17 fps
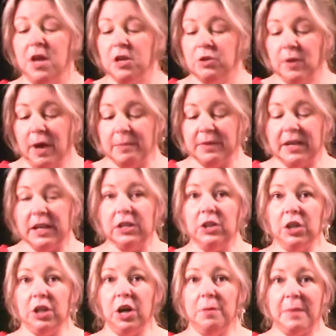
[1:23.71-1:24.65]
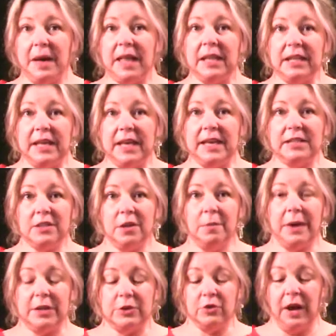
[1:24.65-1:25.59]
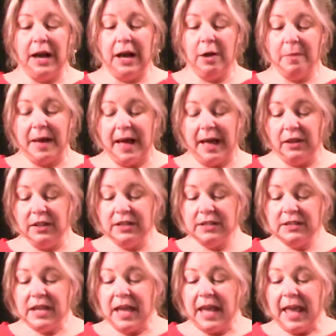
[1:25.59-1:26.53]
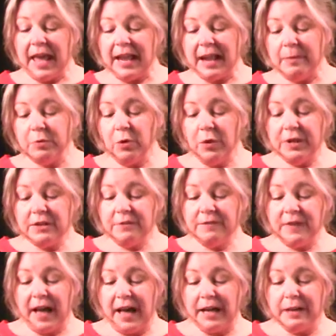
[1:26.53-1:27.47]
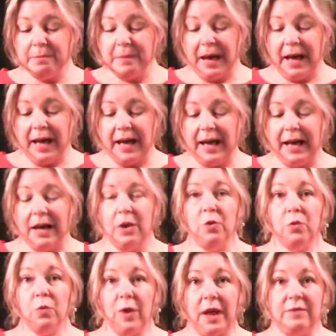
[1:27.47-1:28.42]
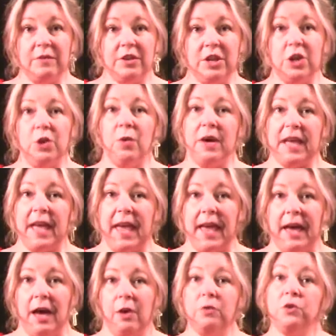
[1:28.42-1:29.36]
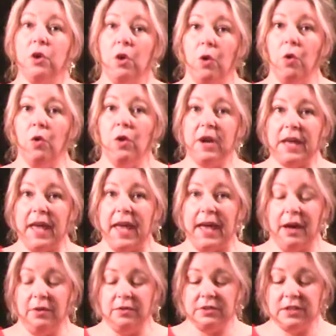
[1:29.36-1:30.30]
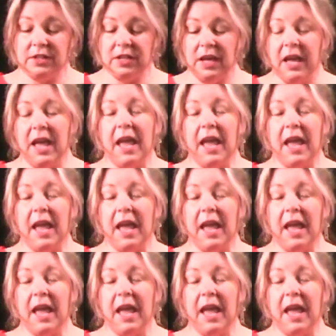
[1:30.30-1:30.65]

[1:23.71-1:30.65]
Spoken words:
So I'm going to look on my list, on my trial balance, and I'm going to find my revenue account or accounts,